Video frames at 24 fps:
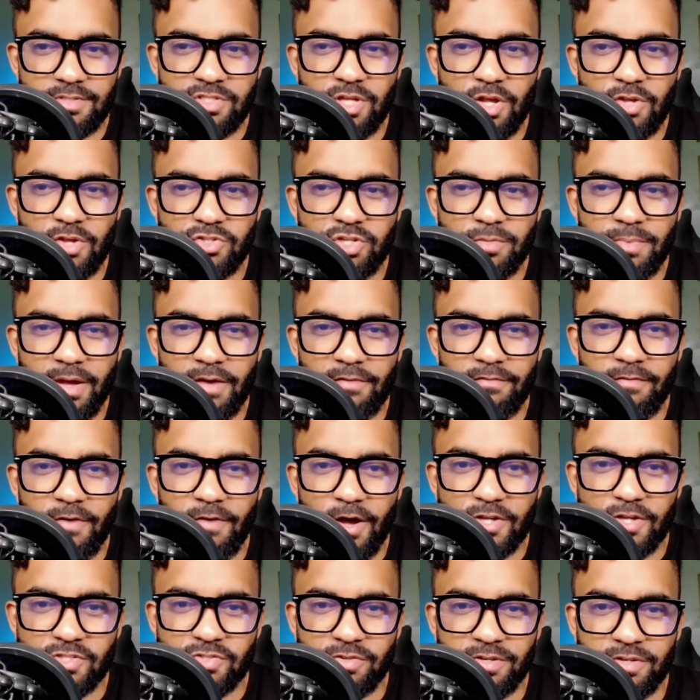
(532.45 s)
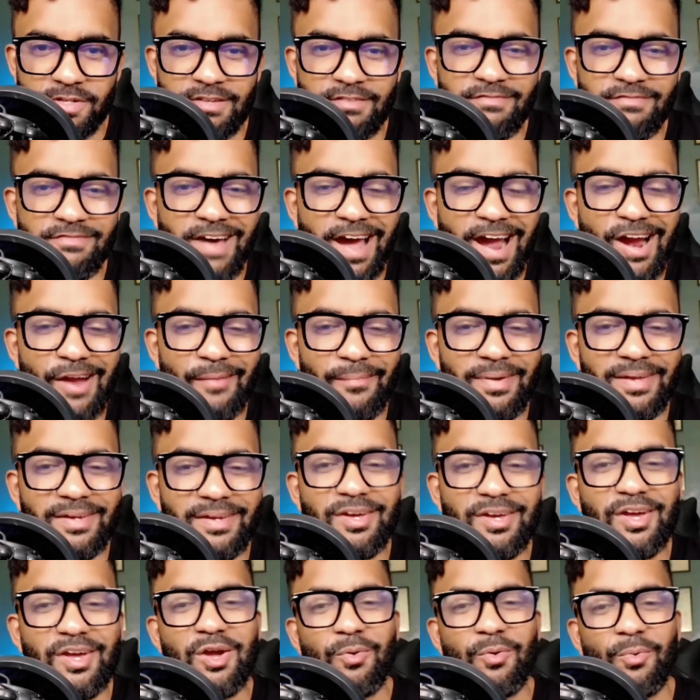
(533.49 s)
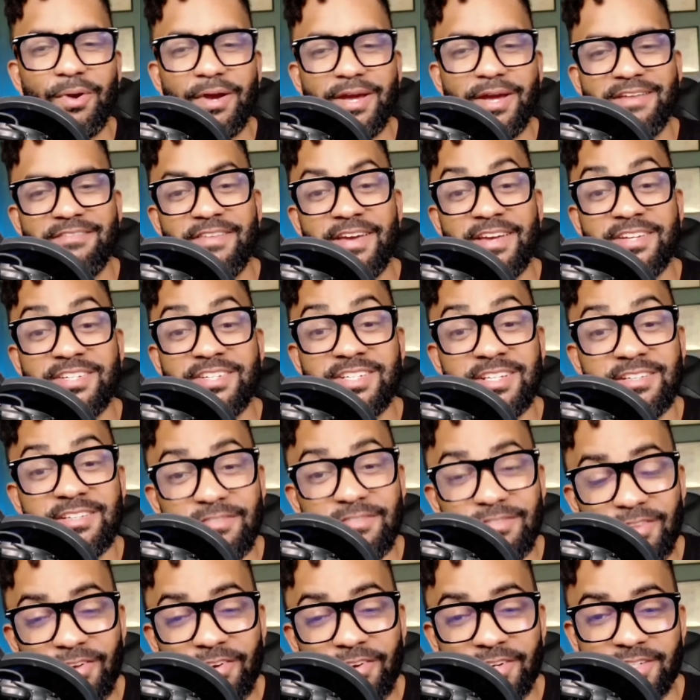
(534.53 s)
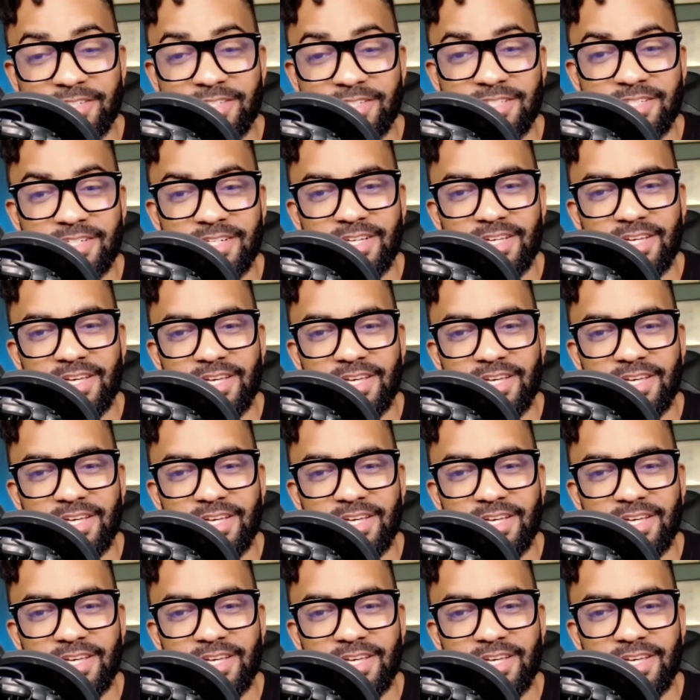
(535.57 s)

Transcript: it's also about fostering an environment where innovation can flourish.